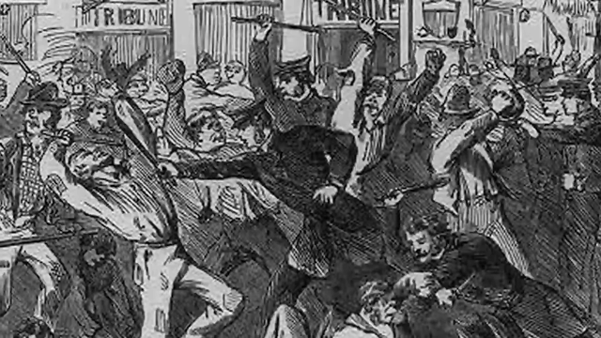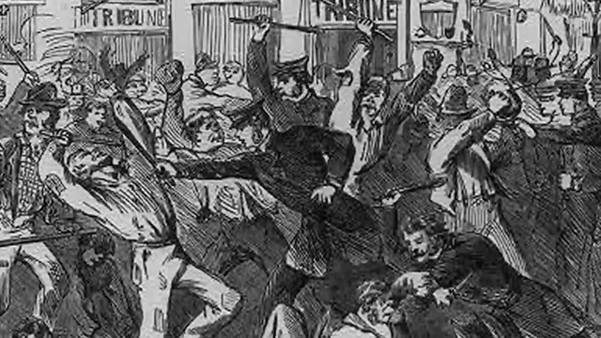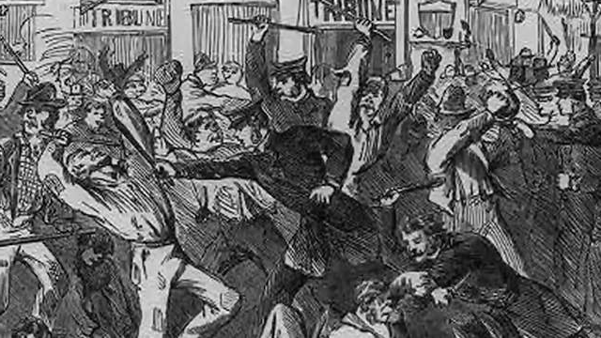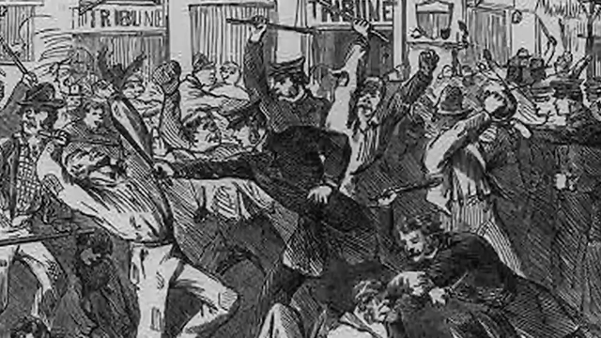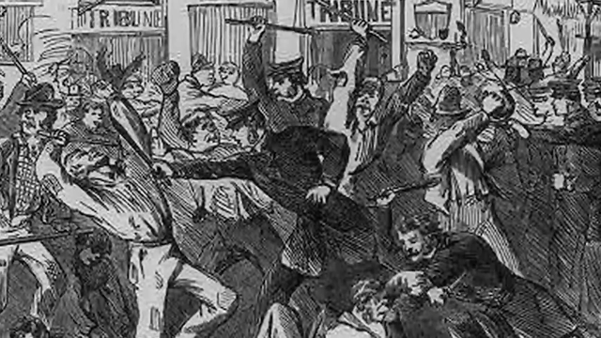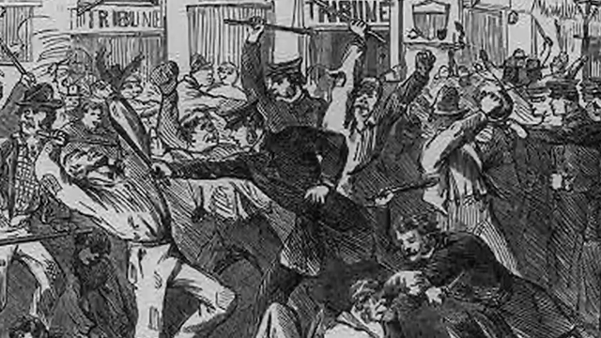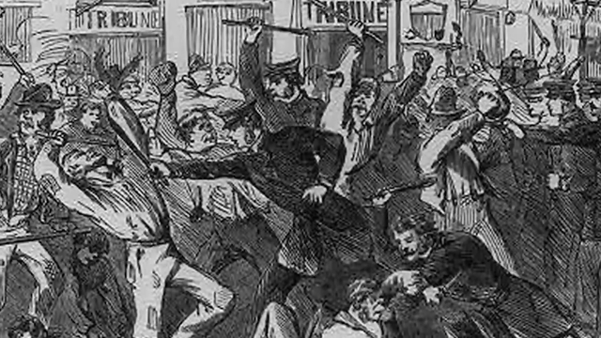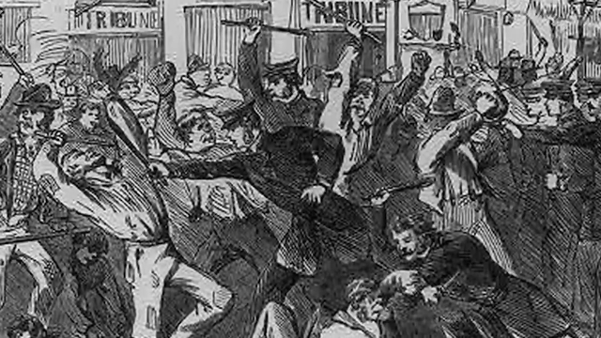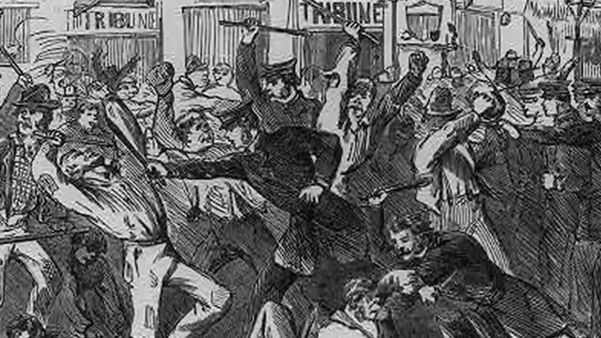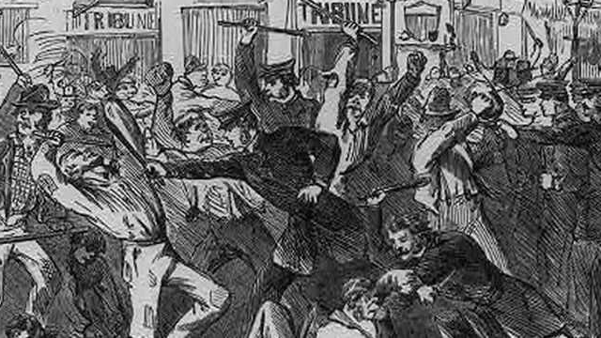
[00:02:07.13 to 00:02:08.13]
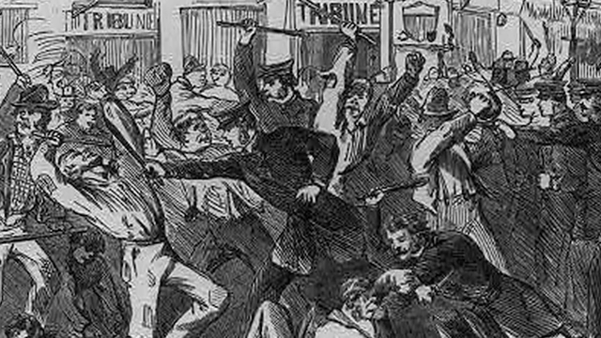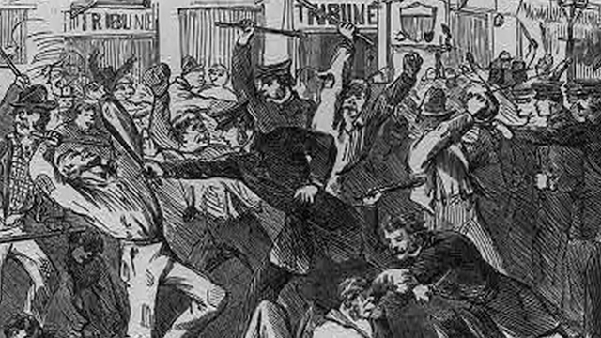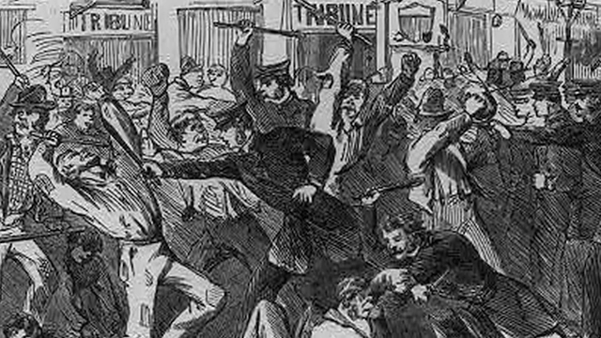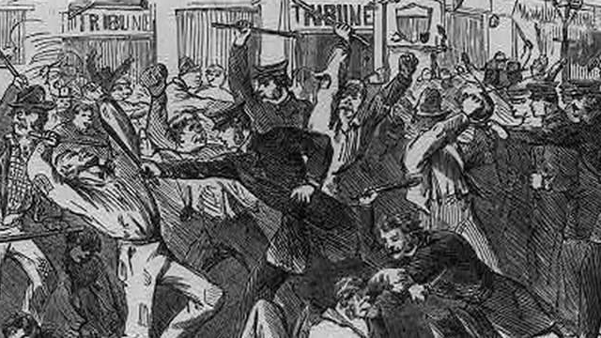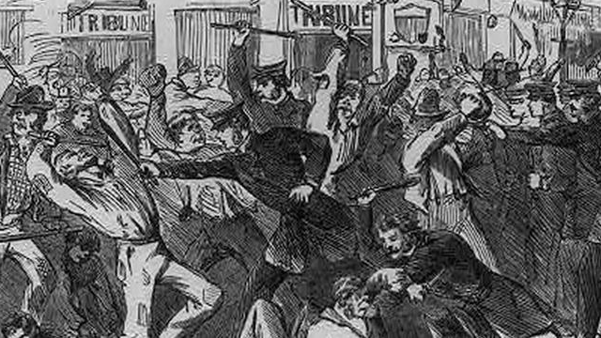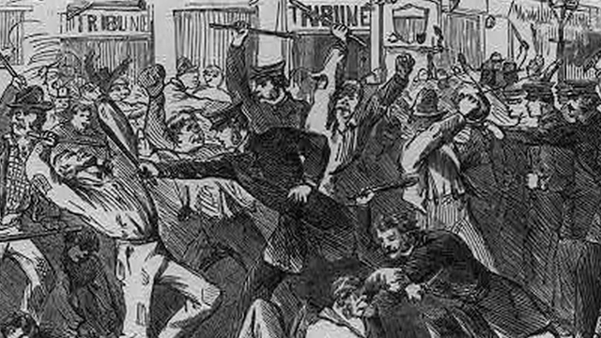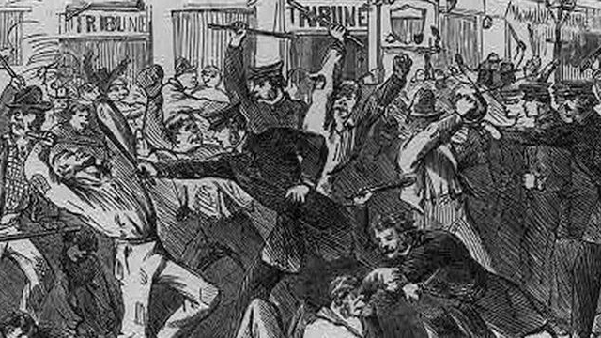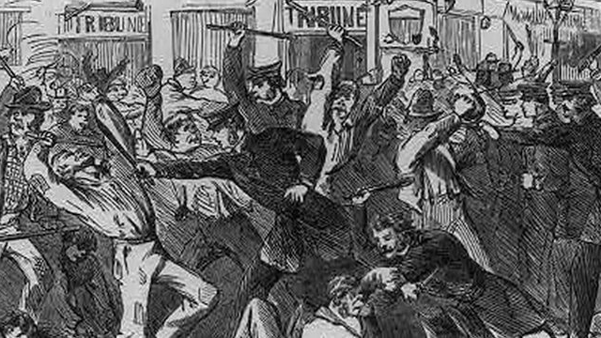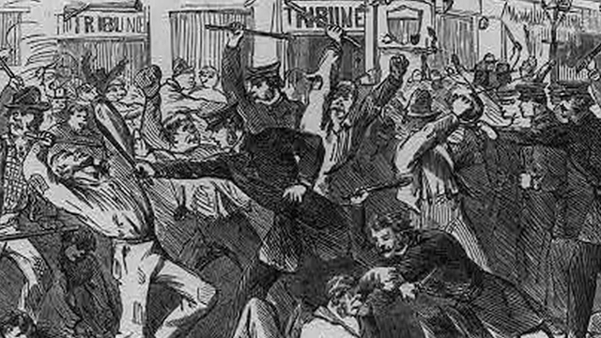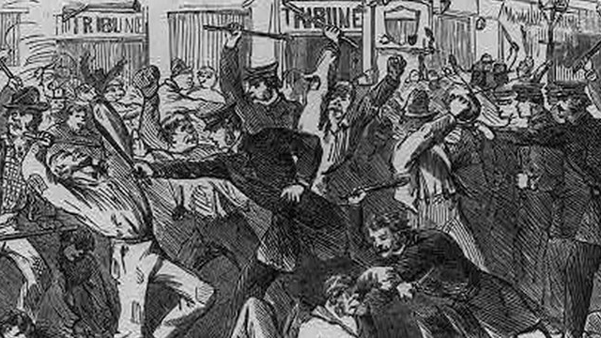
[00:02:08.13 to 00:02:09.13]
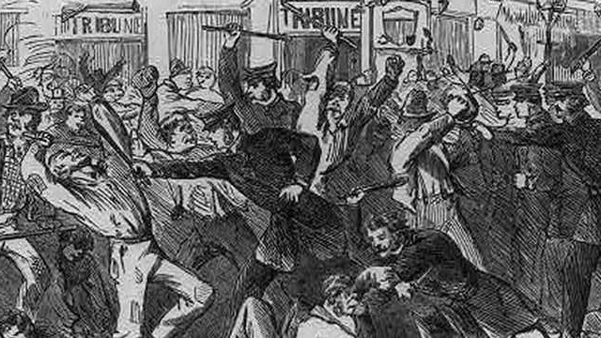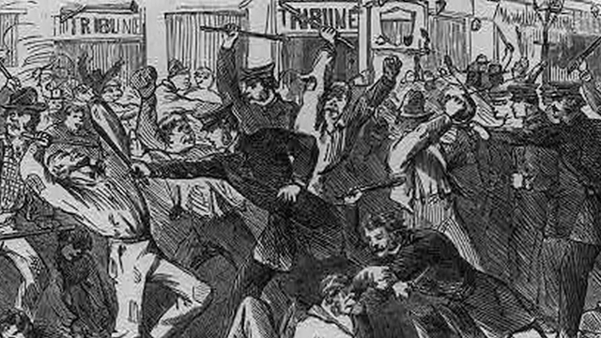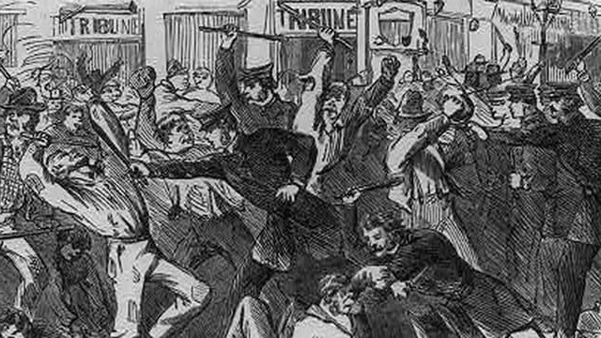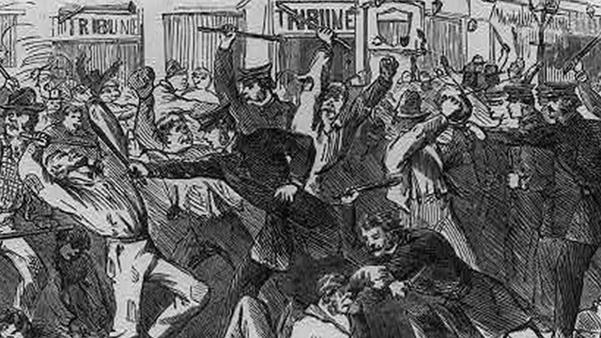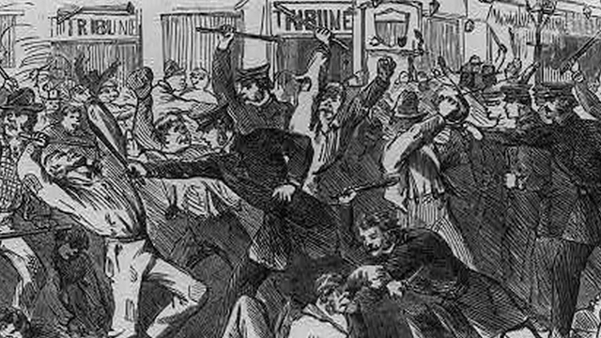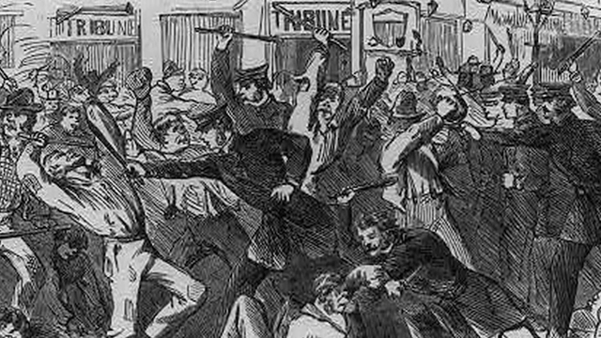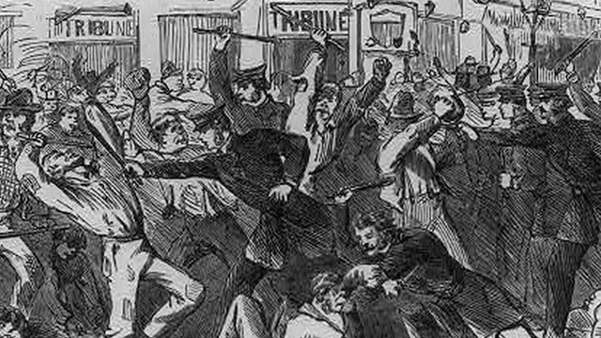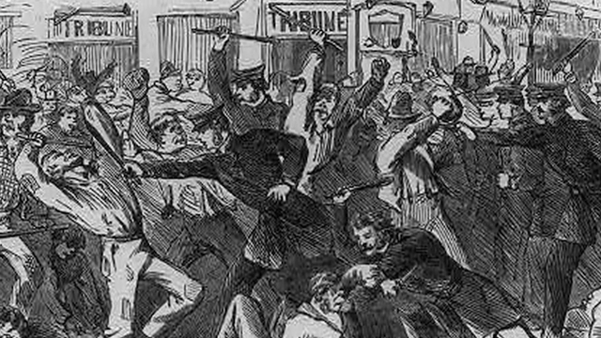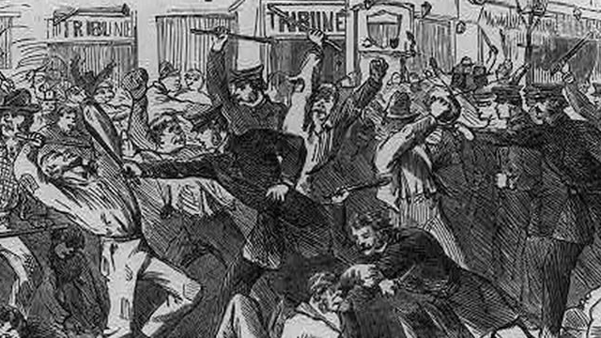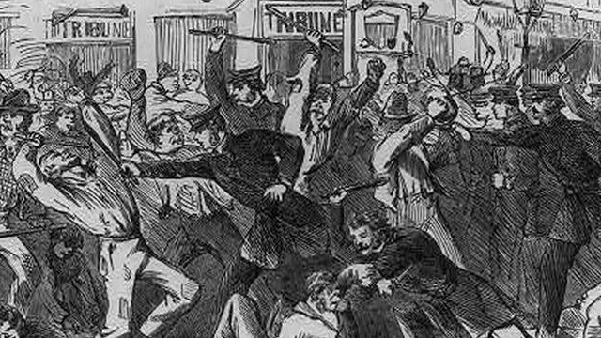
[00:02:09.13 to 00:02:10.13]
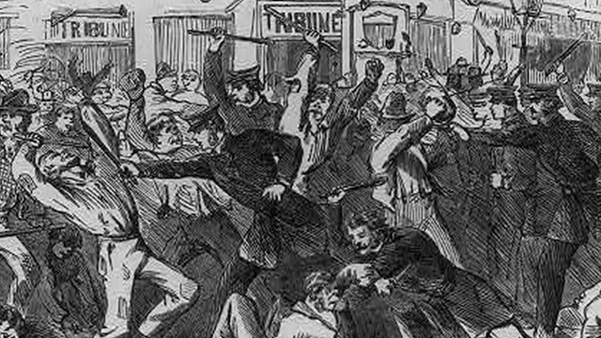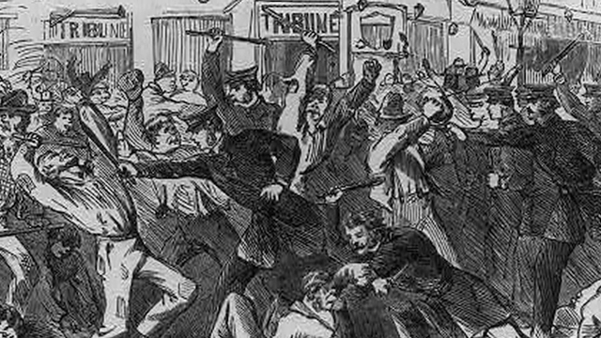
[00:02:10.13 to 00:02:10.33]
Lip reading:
[unreadable: no face in view]